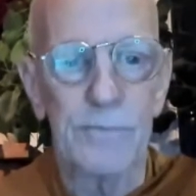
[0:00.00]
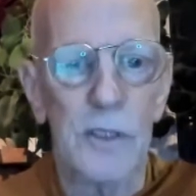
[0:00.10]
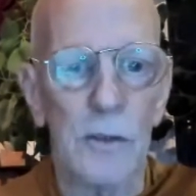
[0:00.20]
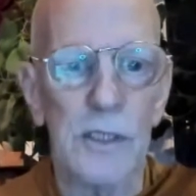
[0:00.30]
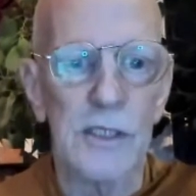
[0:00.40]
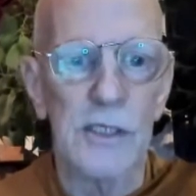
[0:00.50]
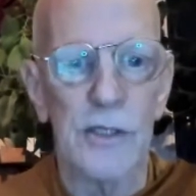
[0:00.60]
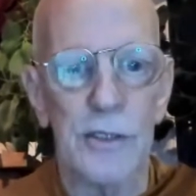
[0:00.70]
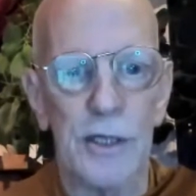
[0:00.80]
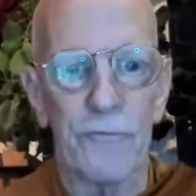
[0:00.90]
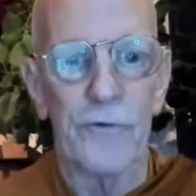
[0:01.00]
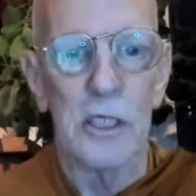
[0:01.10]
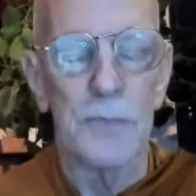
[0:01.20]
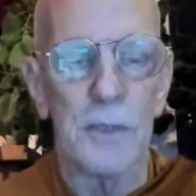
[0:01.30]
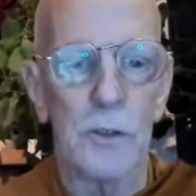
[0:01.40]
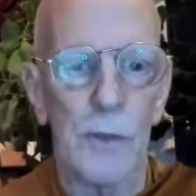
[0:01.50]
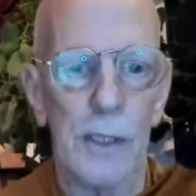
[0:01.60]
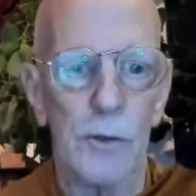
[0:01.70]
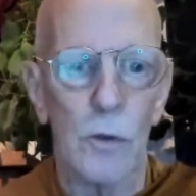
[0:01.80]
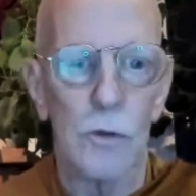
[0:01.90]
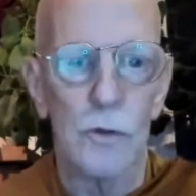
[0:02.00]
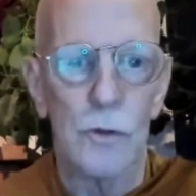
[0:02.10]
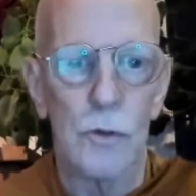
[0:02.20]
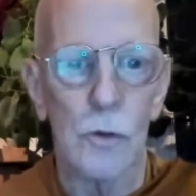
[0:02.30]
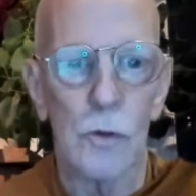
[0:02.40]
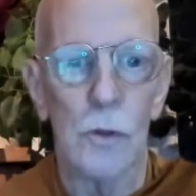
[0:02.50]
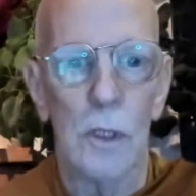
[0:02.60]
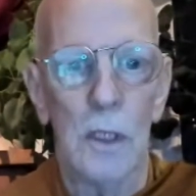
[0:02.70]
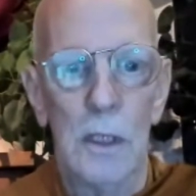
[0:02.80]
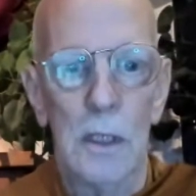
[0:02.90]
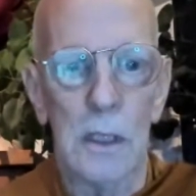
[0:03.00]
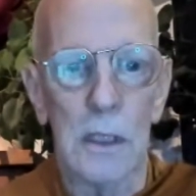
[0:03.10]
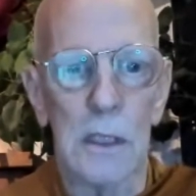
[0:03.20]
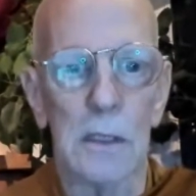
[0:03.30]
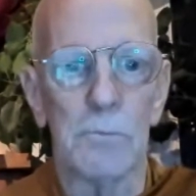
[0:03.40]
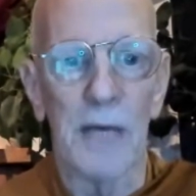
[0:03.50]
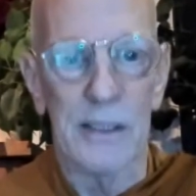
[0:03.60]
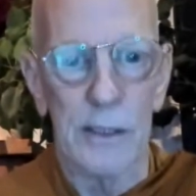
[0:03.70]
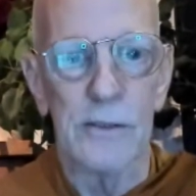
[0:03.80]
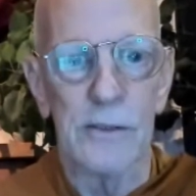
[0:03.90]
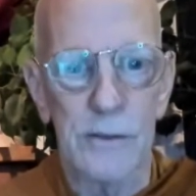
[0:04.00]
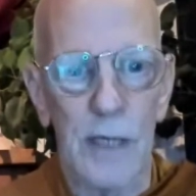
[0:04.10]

So this is the difference between those 2 methods.